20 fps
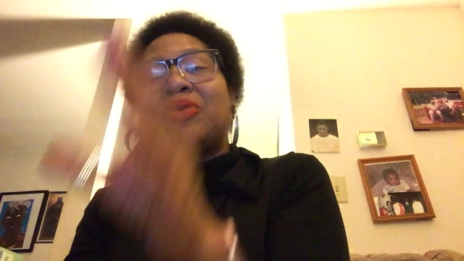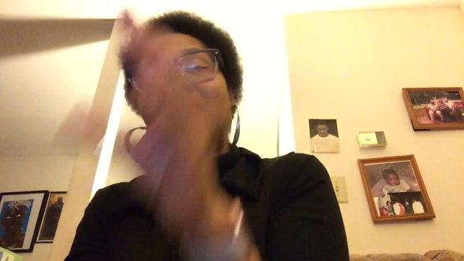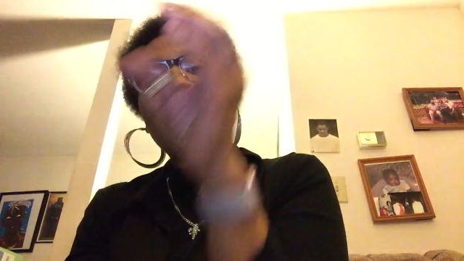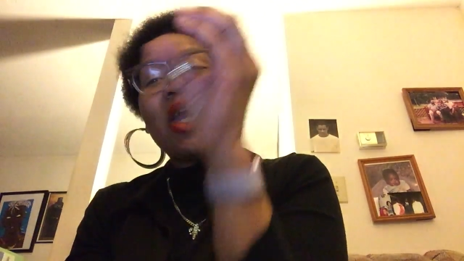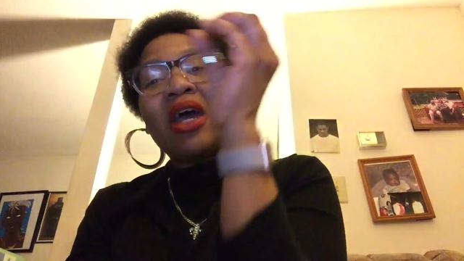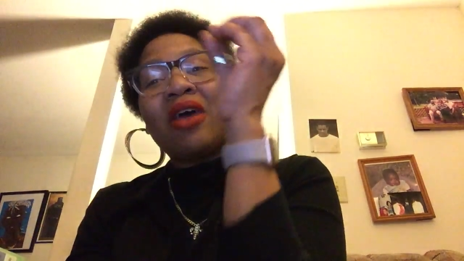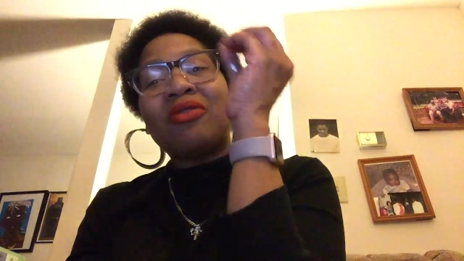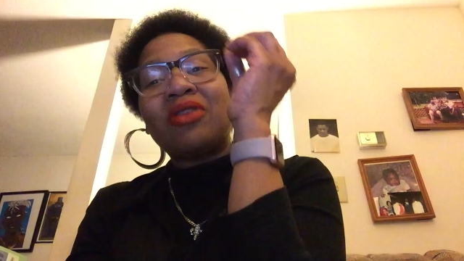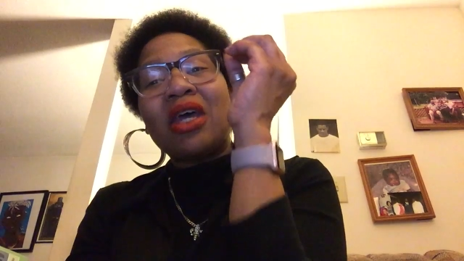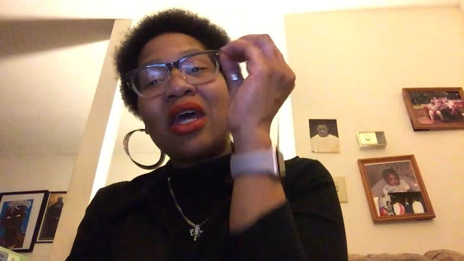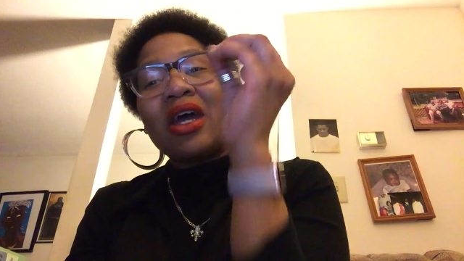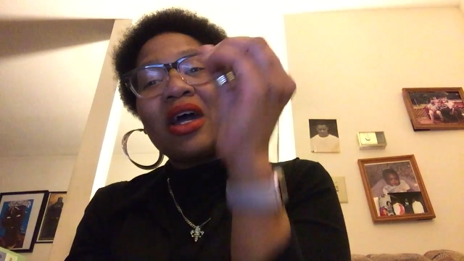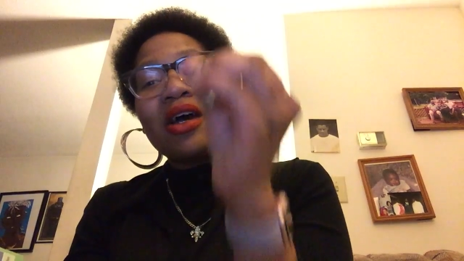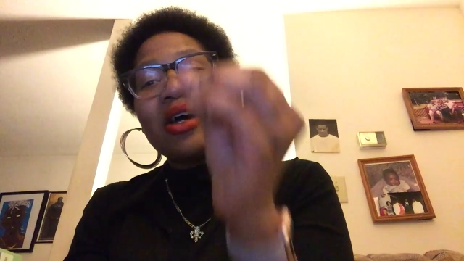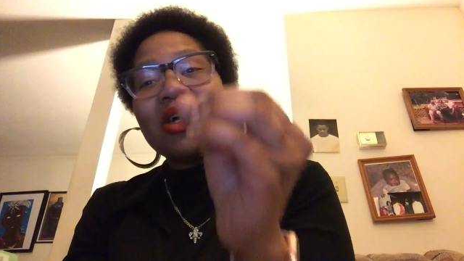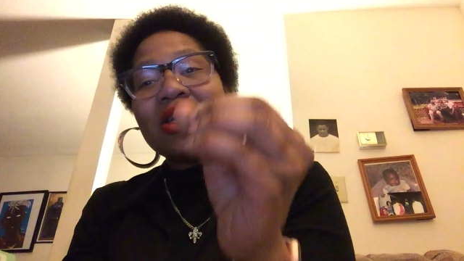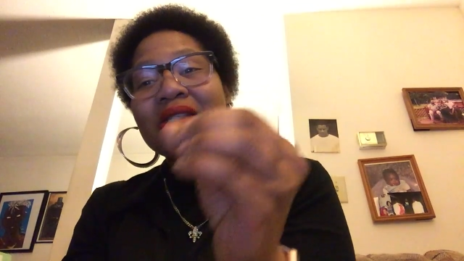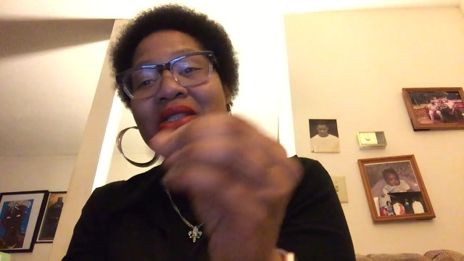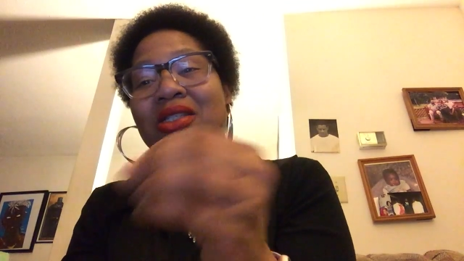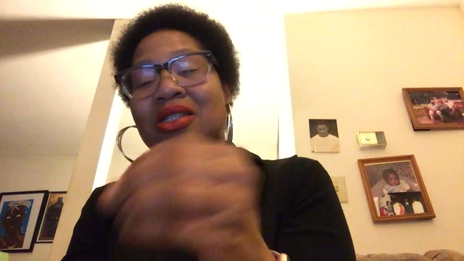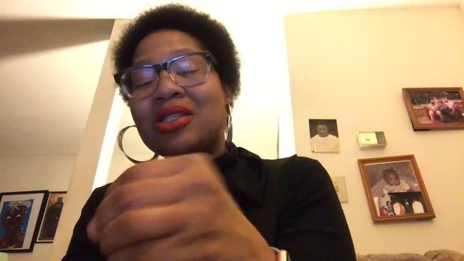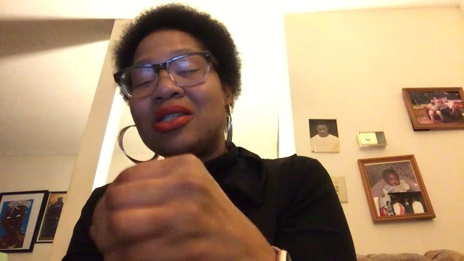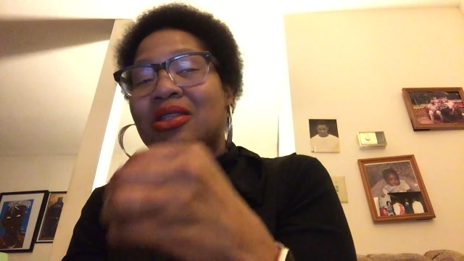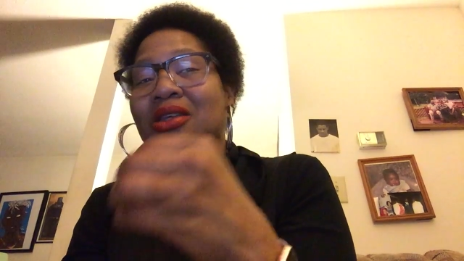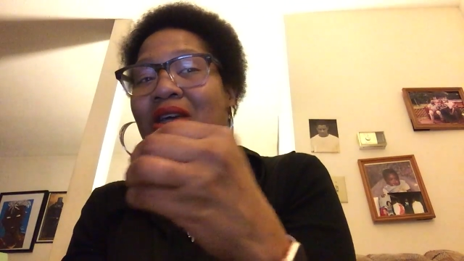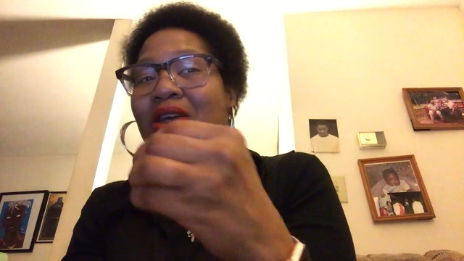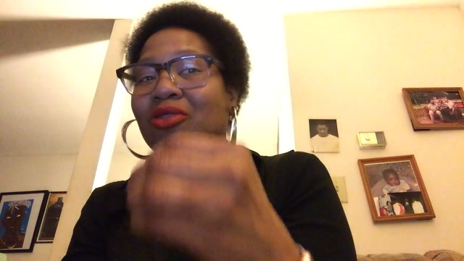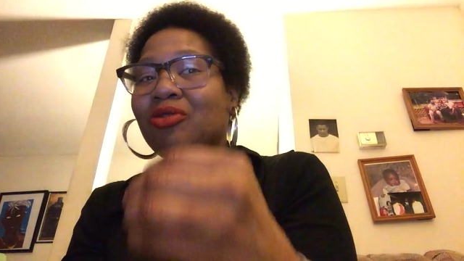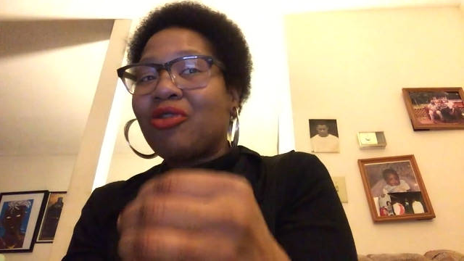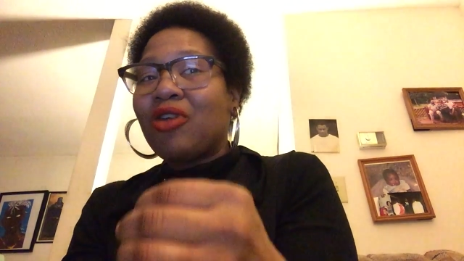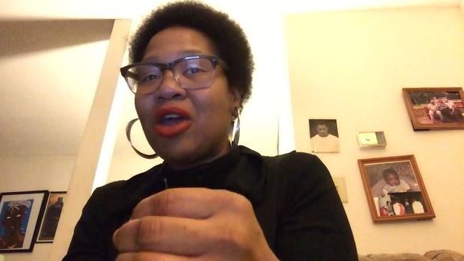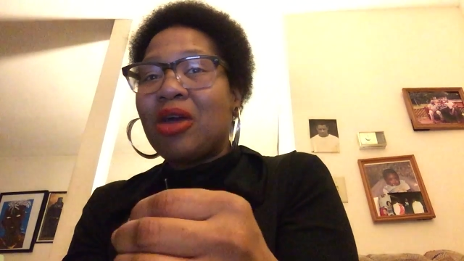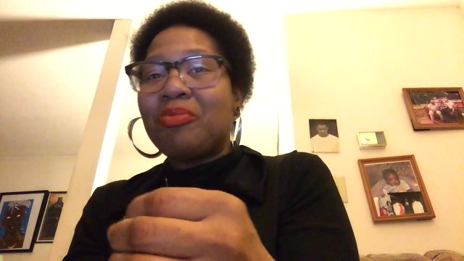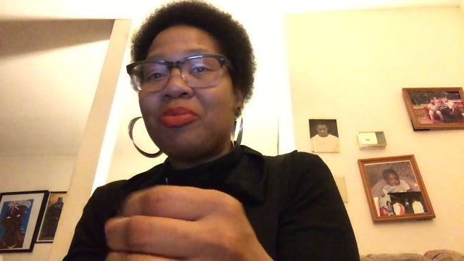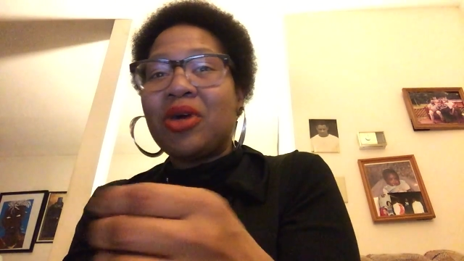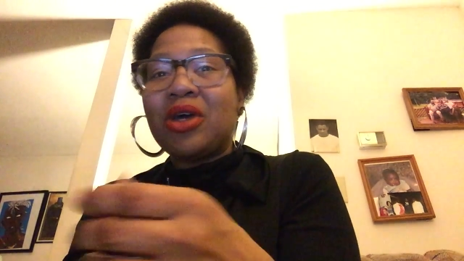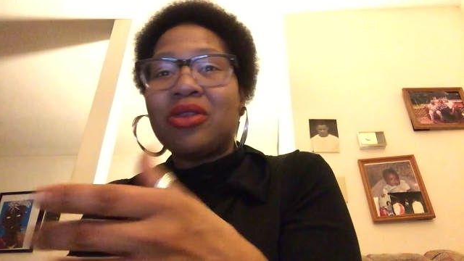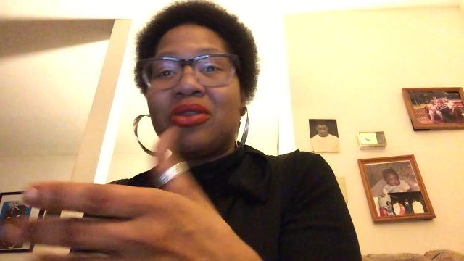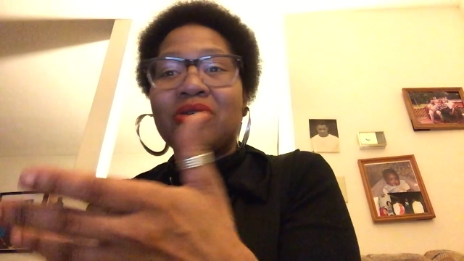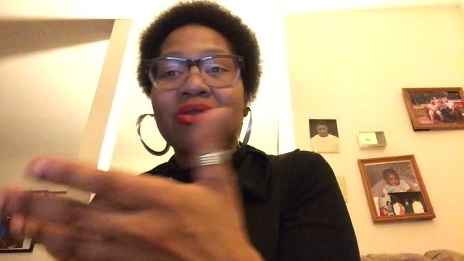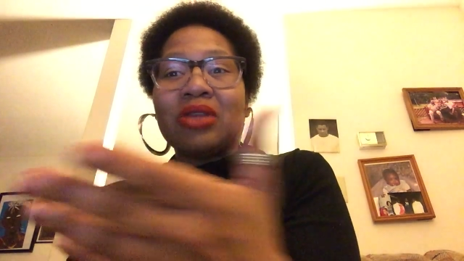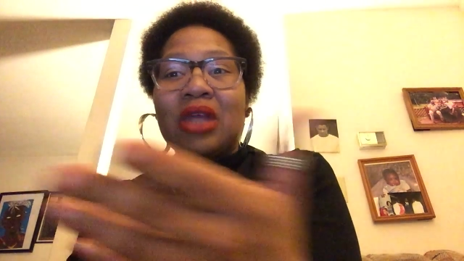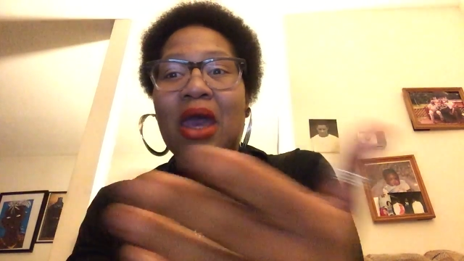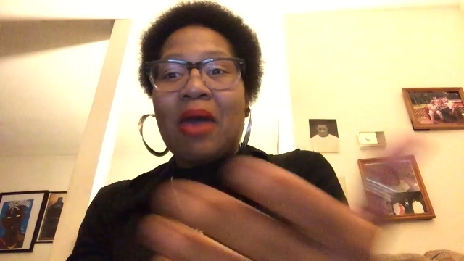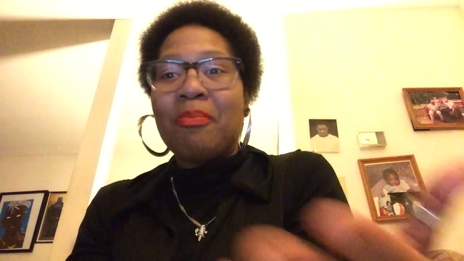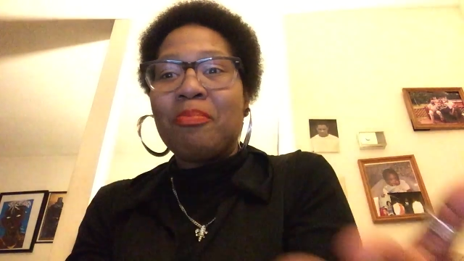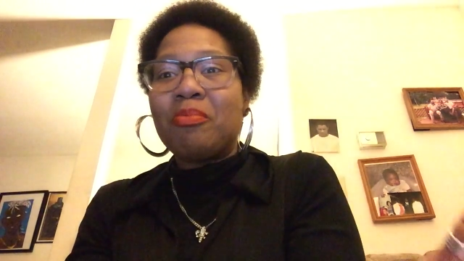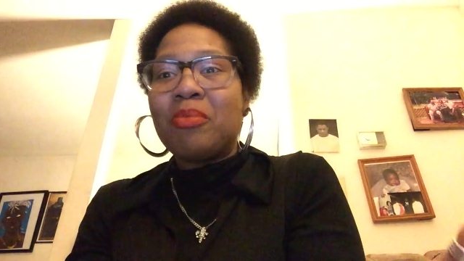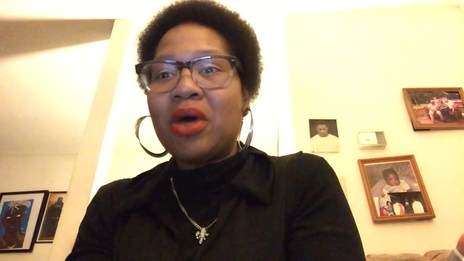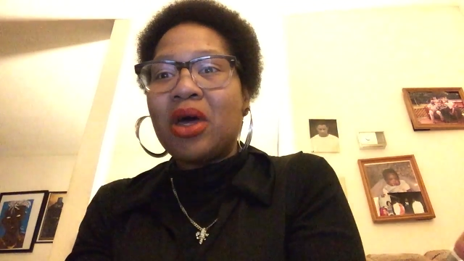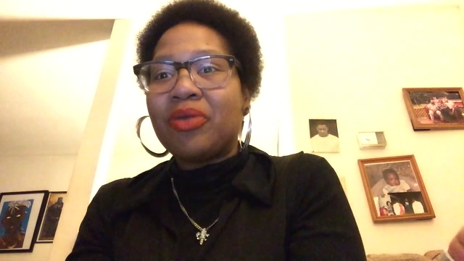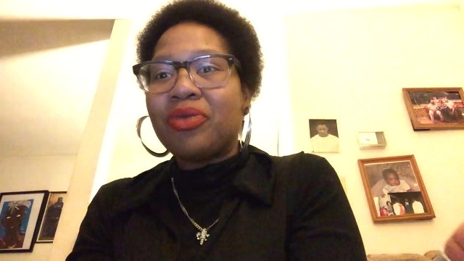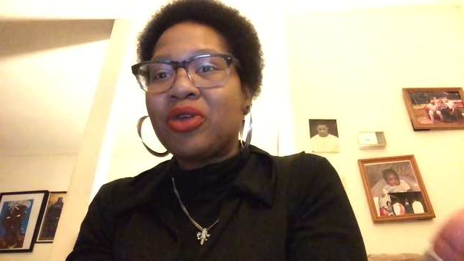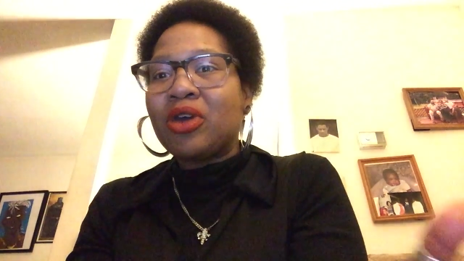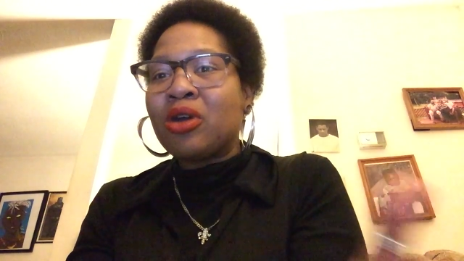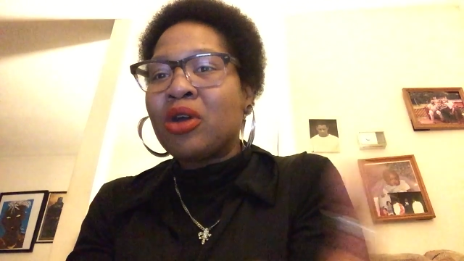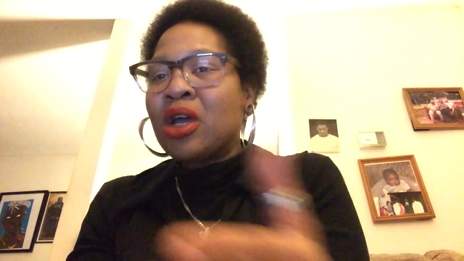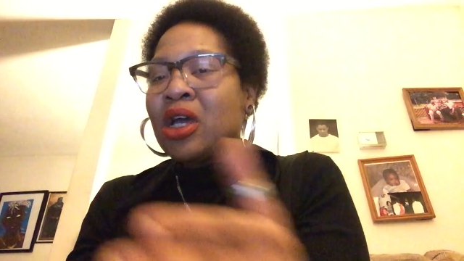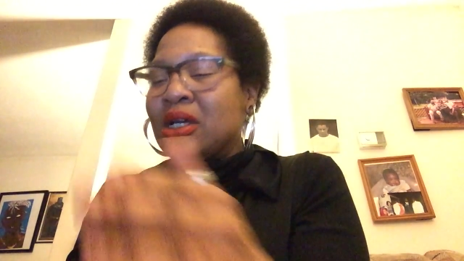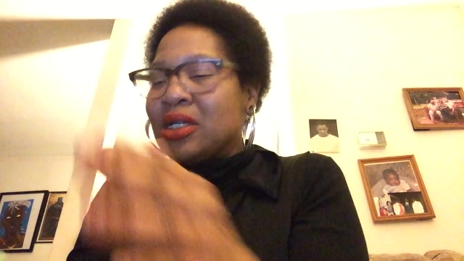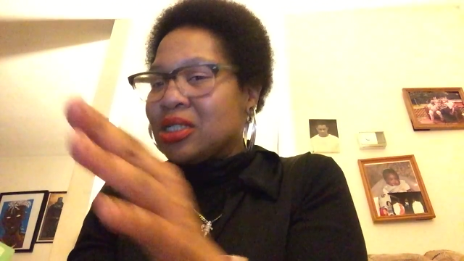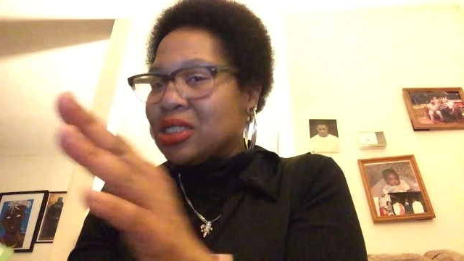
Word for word: We have that auntie, that grandmother, that mother,